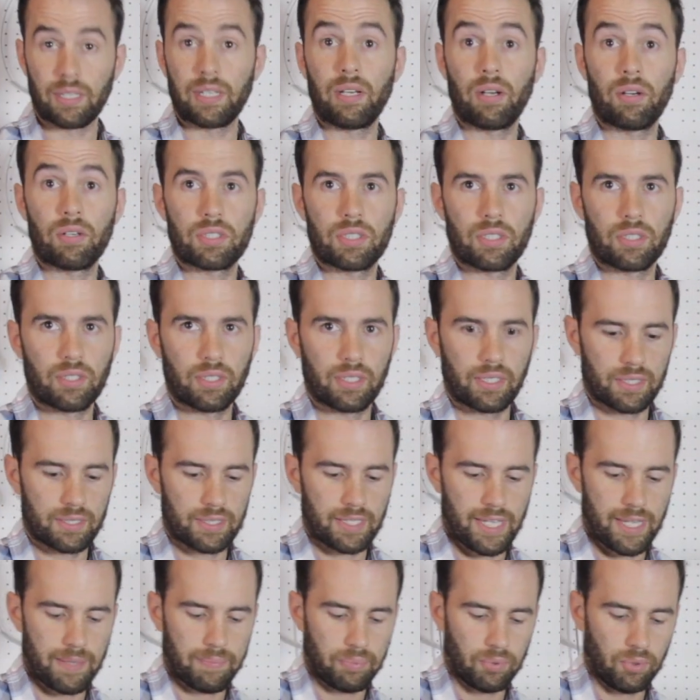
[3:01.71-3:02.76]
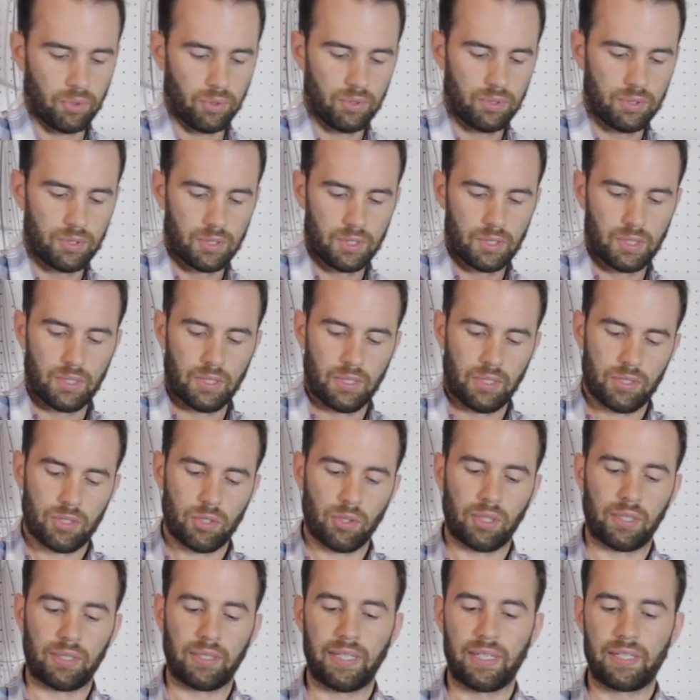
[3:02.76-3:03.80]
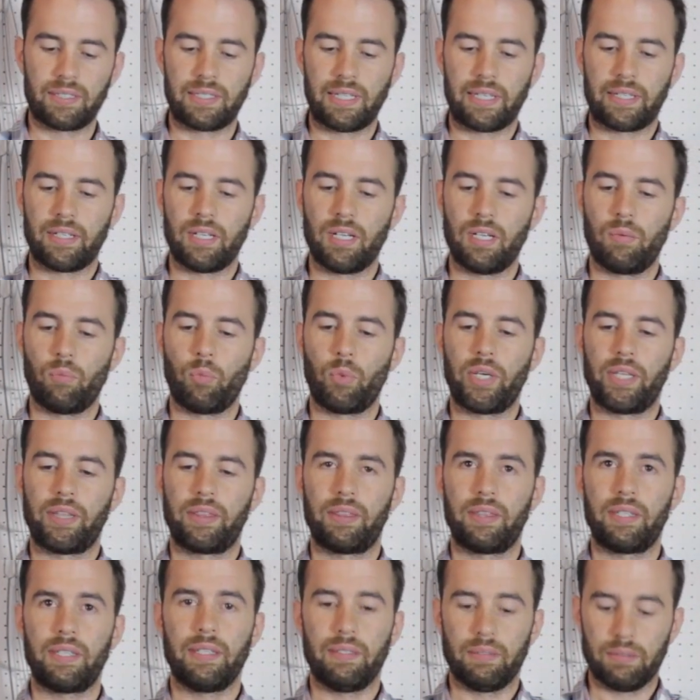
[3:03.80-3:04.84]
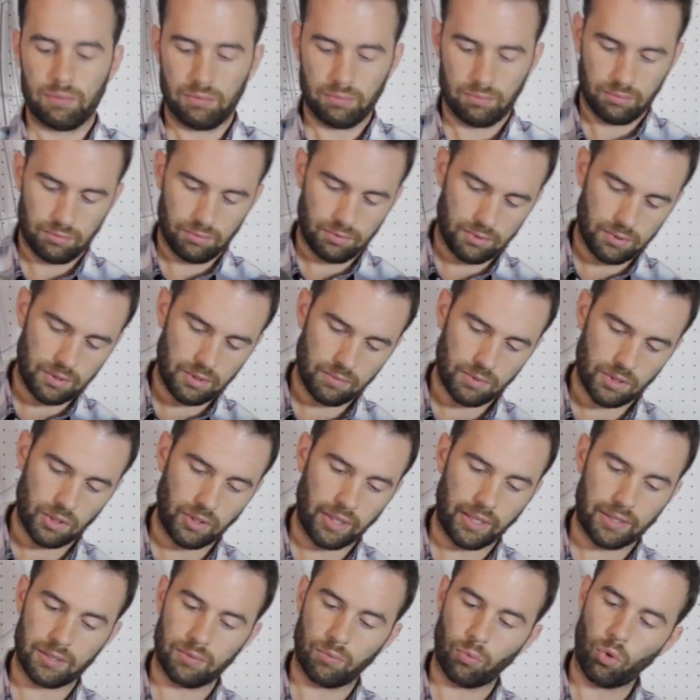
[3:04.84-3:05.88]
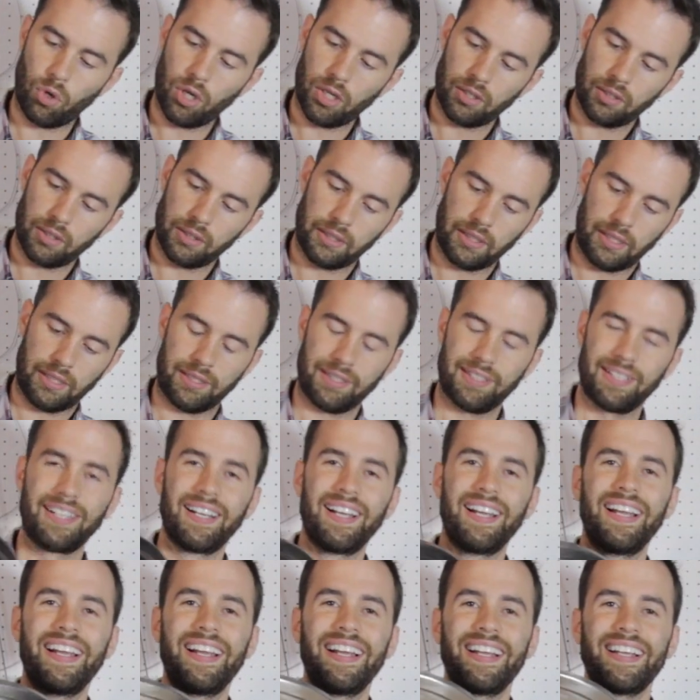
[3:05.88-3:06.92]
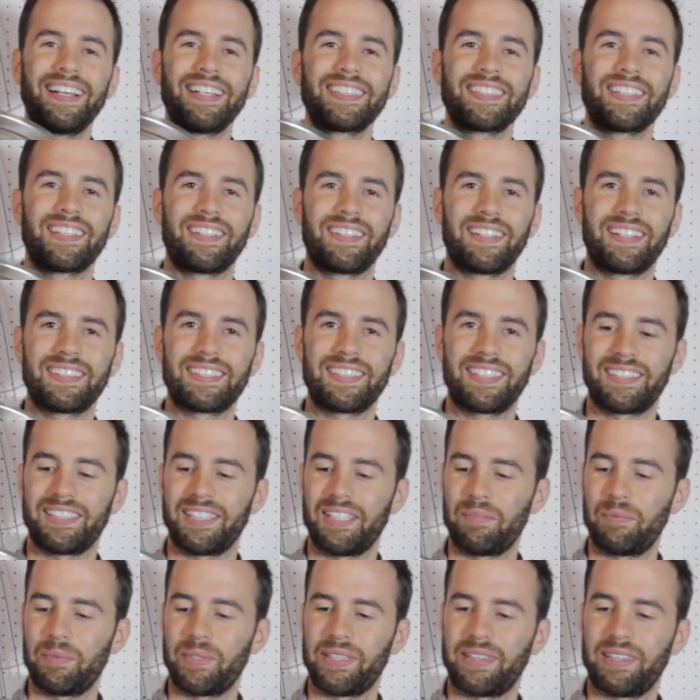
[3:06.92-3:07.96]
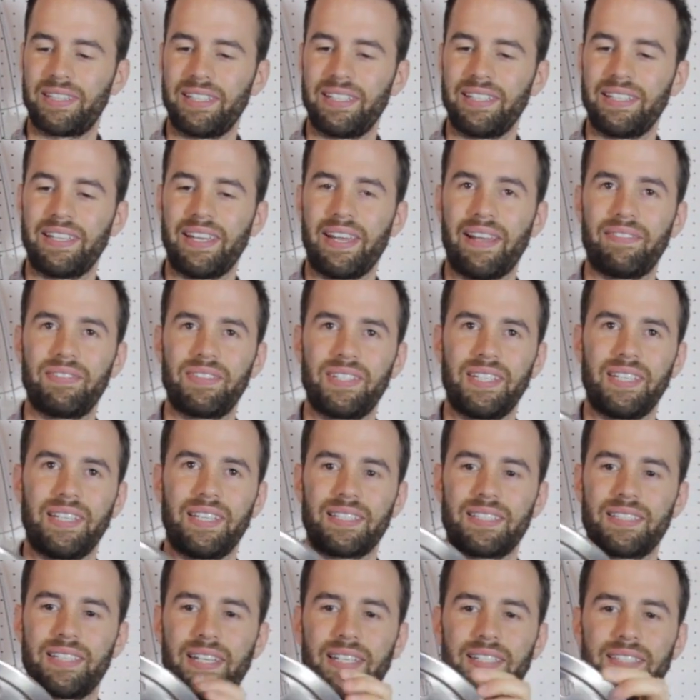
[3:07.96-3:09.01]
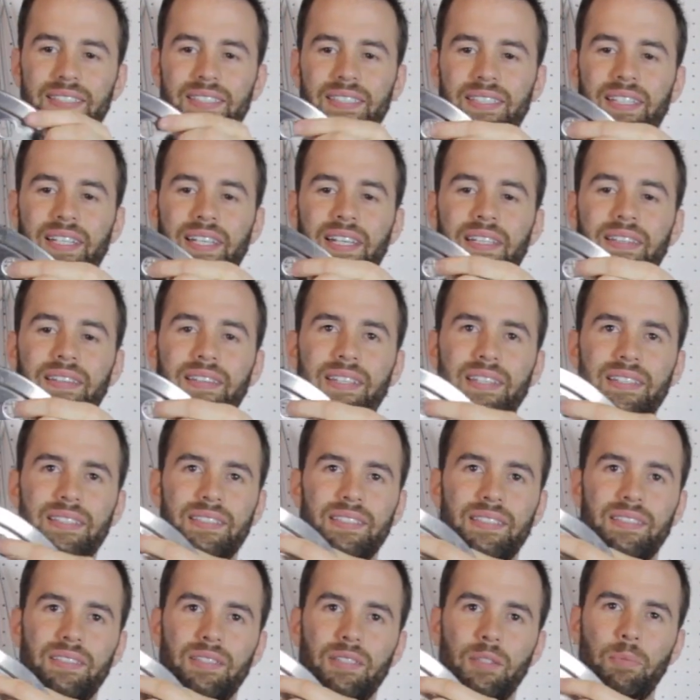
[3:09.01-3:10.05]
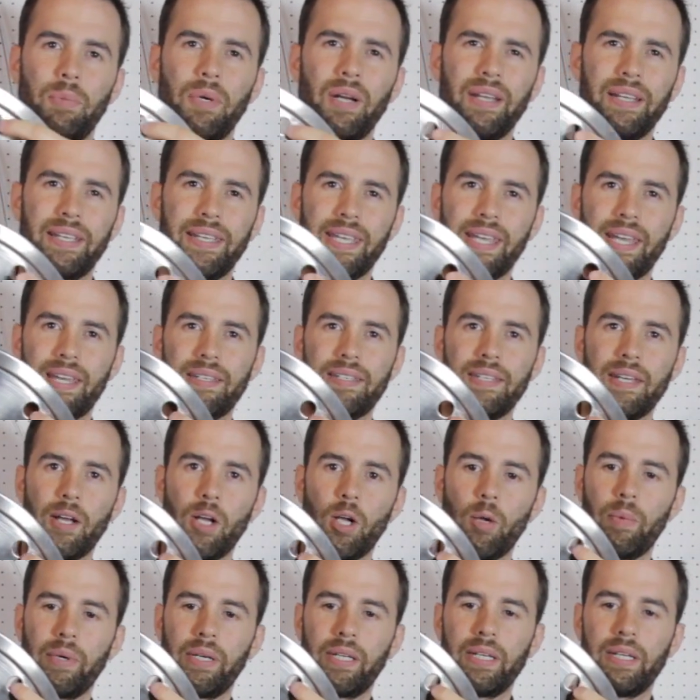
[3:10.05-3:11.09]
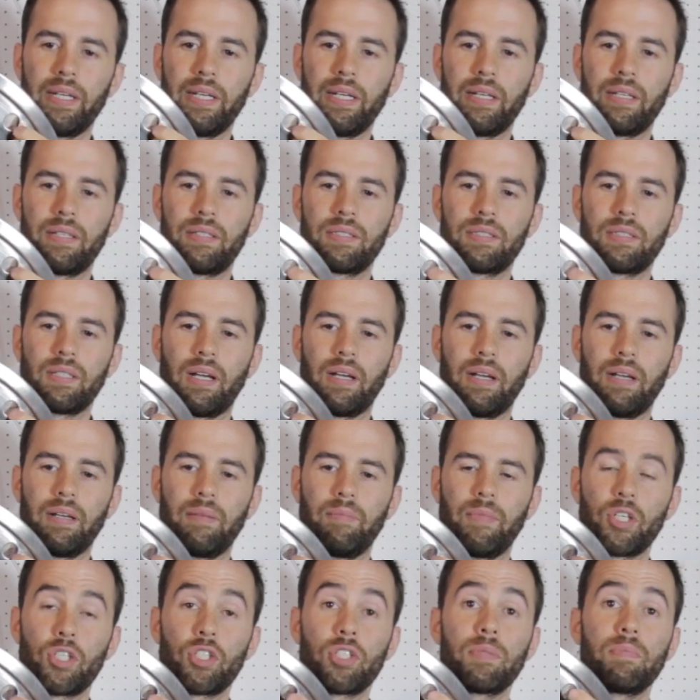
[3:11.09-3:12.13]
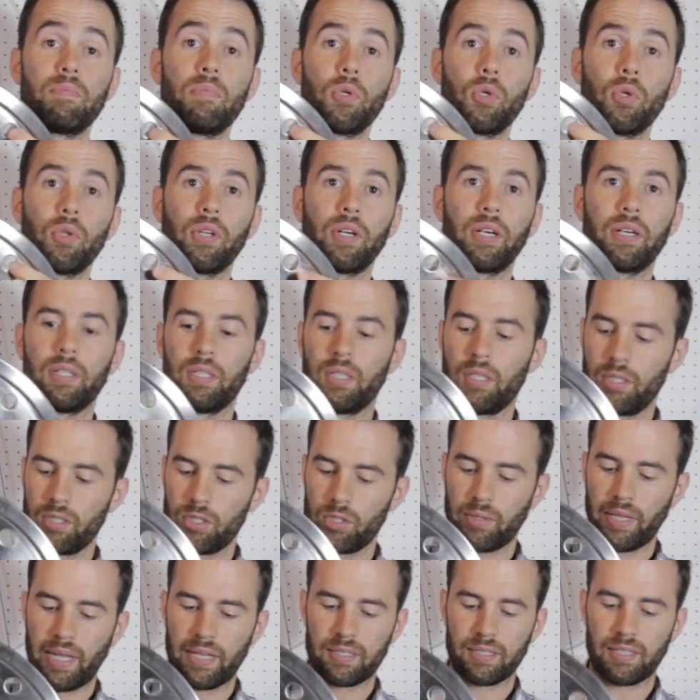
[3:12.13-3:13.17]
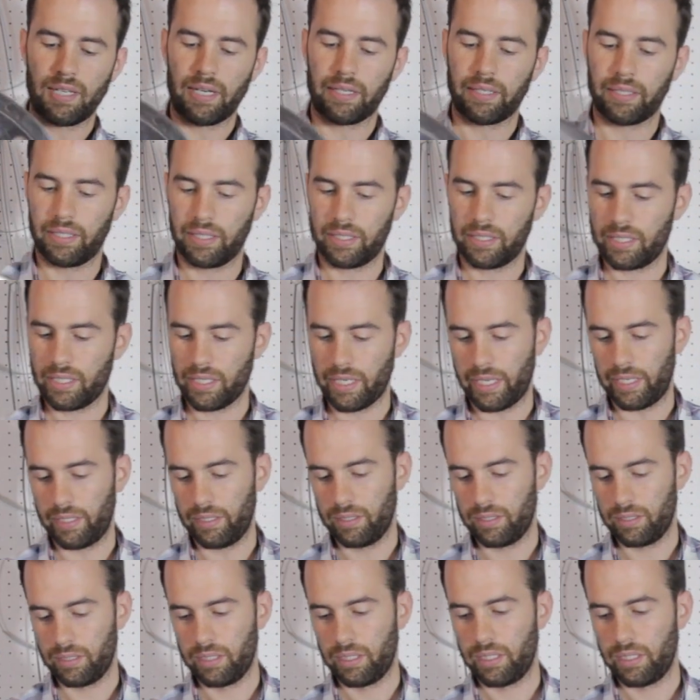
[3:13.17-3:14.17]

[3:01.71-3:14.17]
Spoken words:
and here's a good example, so the lids that come with the, still got some water in there, so the lids that come with the FTSs, this, you probably can't tell, but it's much smoother, so that's not going to cut